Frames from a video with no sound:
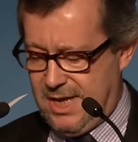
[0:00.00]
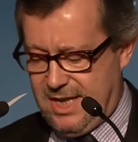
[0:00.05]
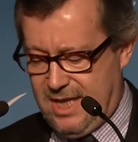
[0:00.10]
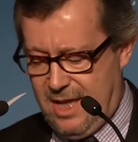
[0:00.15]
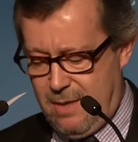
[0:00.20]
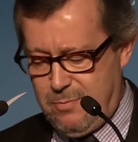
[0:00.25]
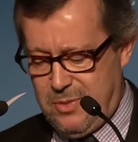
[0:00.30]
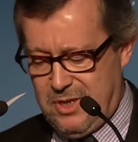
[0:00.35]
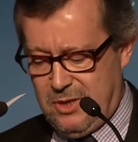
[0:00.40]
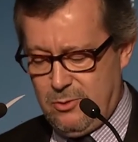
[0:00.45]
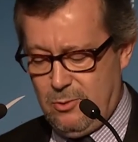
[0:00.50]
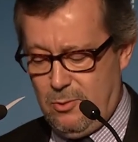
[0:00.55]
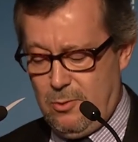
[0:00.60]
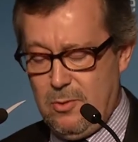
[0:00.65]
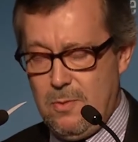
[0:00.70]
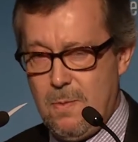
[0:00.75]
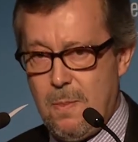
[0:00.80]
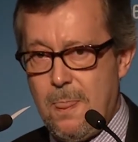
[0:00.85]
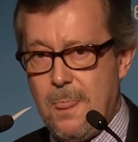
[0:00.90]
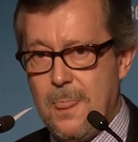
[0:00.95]

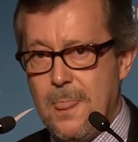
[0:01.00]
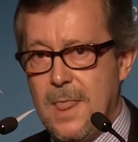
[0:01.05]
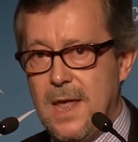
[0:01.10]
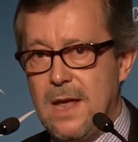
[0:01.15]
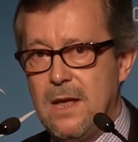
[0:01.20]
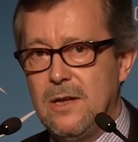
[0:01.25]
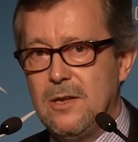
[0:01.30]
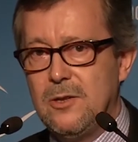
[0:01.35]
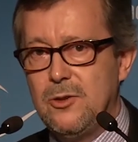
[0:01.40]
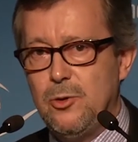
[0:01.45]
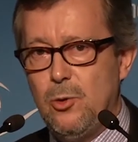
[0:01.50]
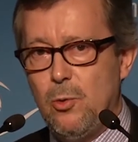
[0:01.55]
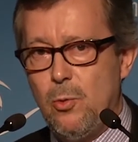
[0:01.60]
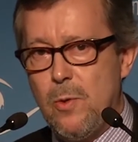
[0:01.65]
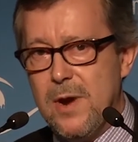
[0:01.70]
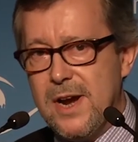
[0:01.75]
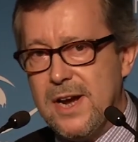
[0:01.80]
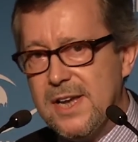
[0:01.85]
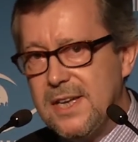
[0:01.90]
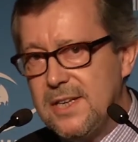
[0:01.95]
capital to
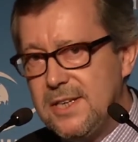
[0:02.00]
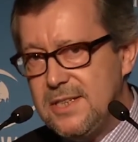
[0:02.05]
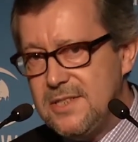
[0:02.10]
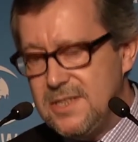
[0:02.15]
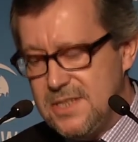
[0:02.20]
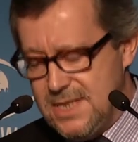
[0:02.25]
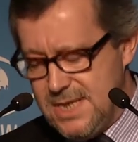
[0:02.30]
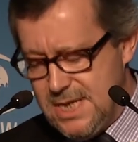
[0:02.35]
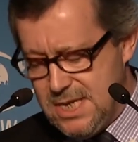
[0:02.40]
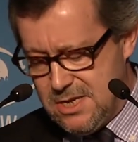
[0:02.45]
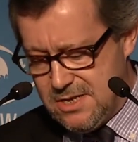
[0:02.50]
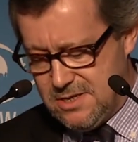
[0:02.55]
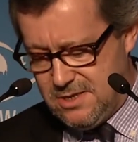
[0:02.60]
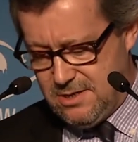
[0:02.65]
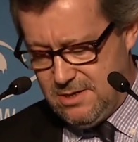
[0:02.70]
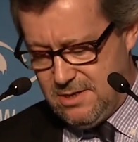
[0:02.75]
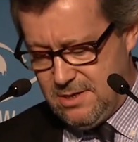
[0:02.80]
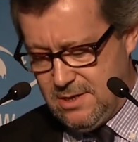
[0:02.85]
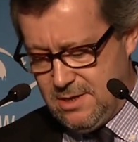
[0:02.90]
where it is needed